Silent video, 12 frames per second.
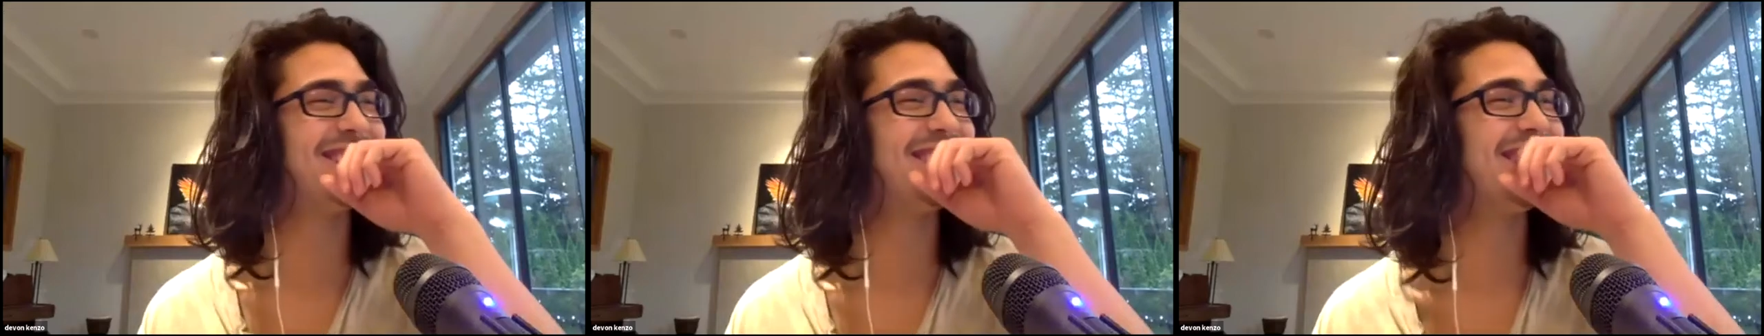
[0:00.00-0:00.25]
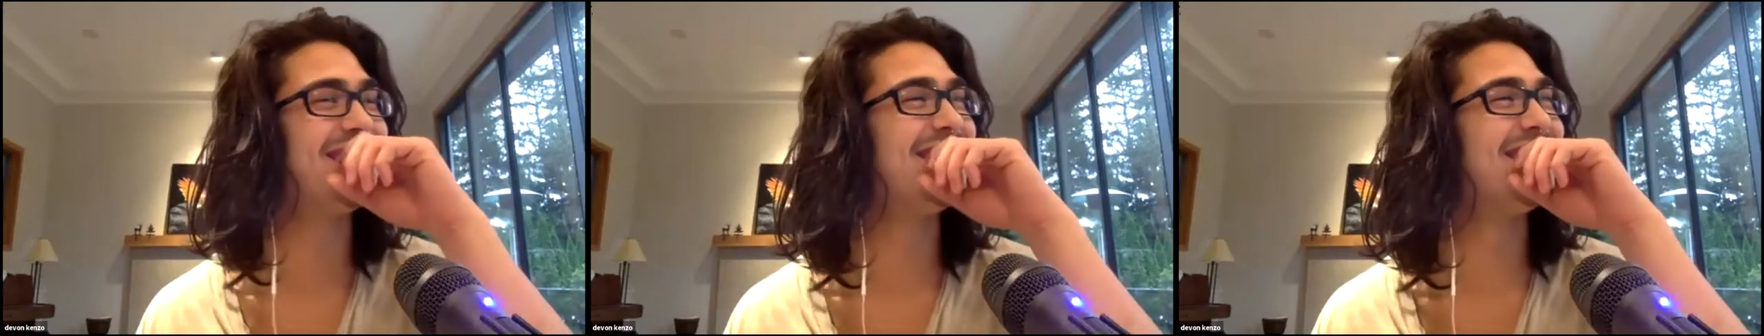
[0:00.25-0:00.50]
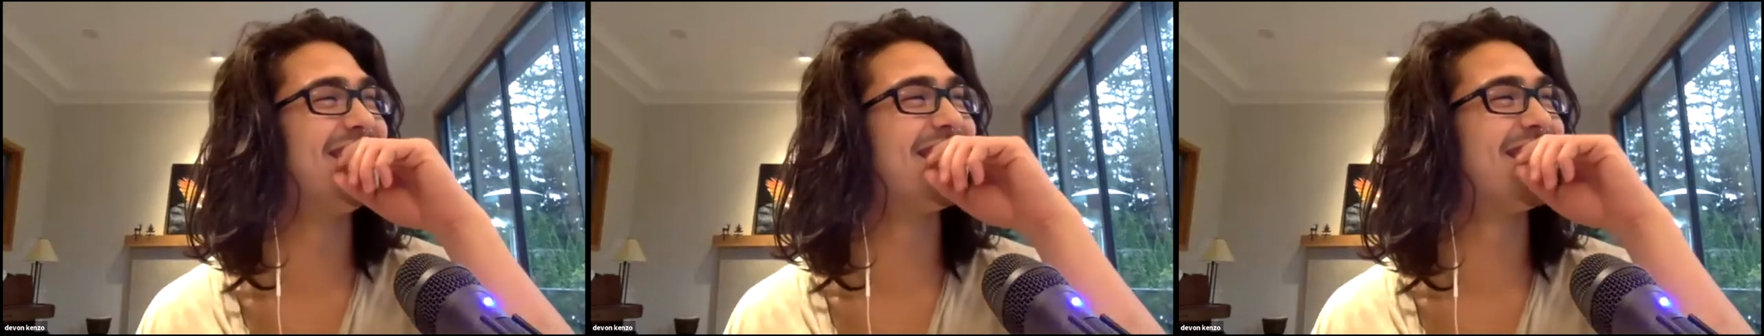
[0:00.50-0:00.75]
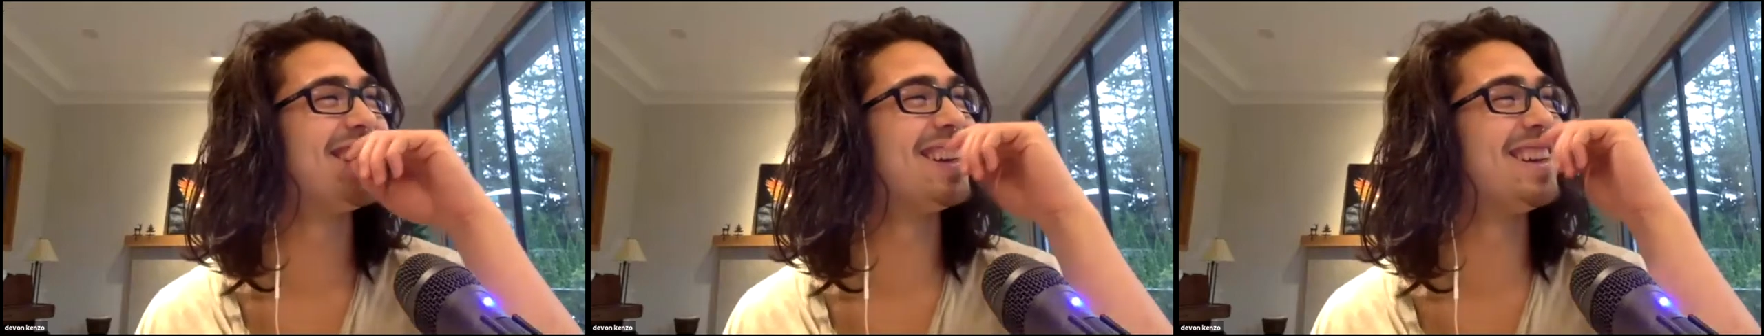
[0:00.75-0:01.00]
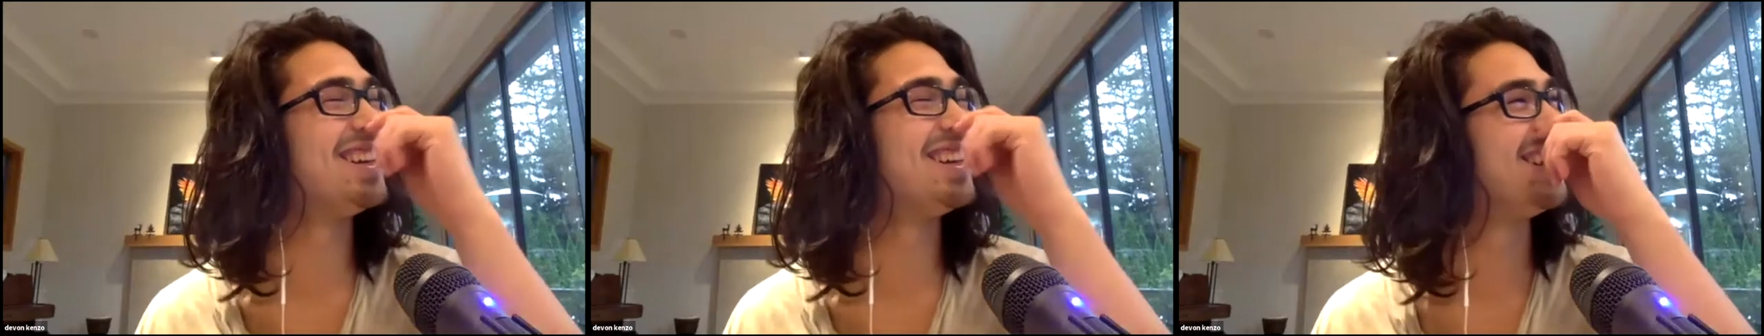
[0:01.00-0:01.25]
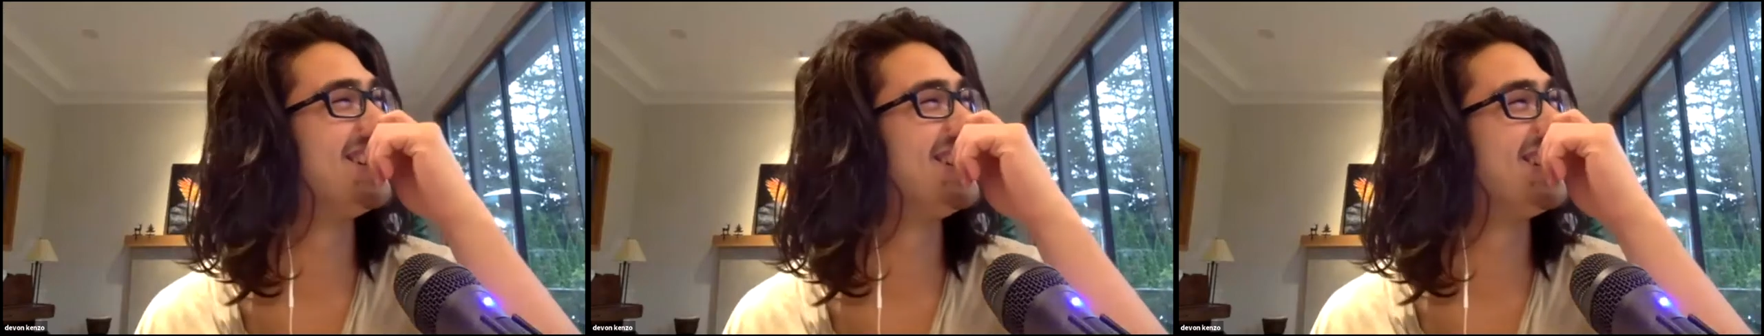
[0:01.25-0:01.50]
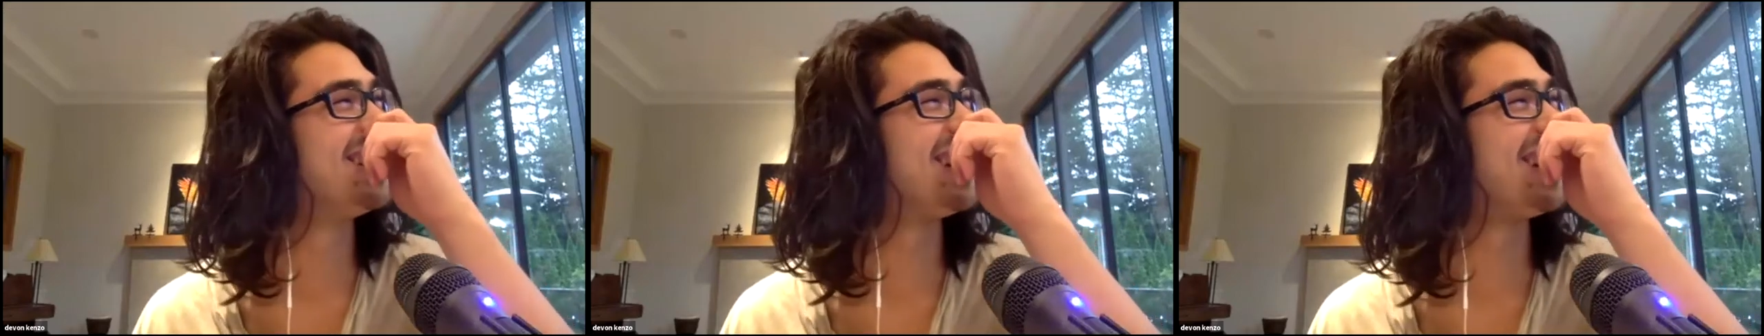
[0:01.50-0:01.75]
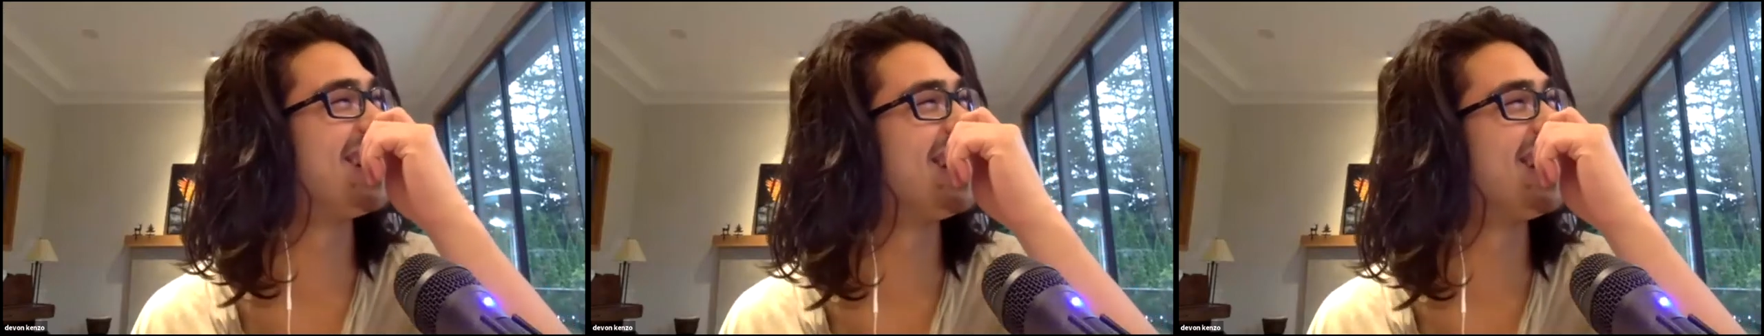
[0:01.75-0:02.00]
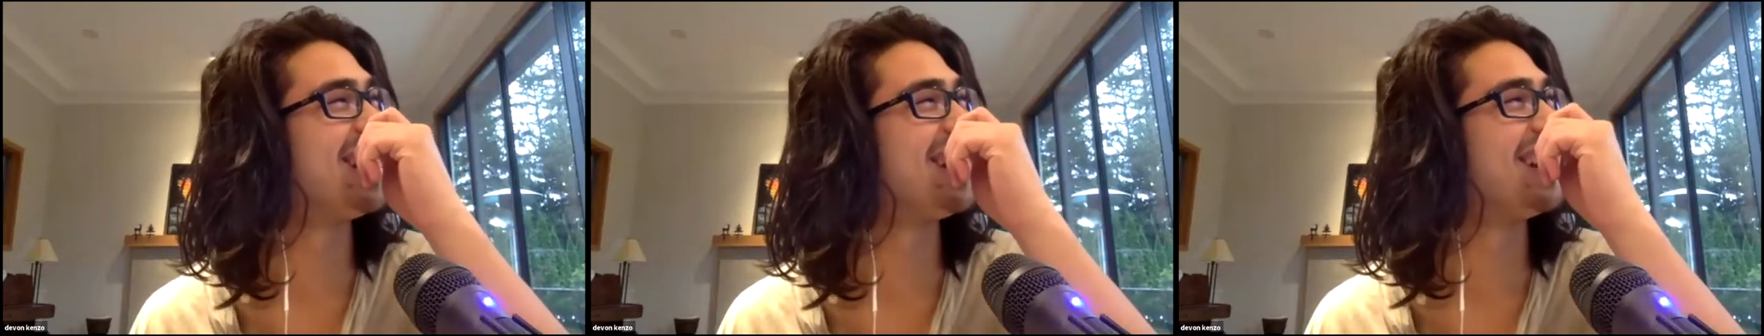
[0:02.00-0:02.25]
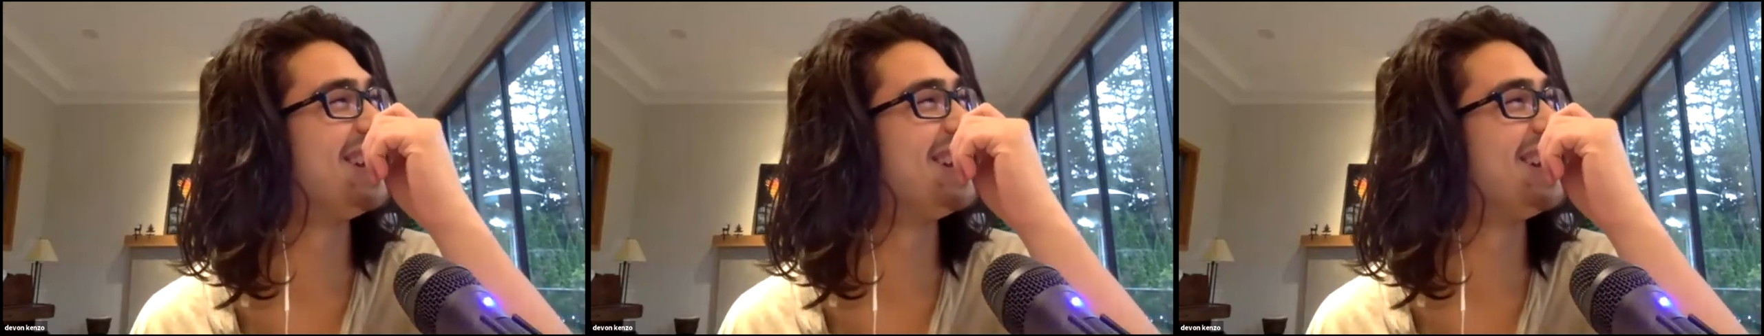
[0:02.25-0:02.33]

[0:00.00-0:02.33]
the heck is that? That's good.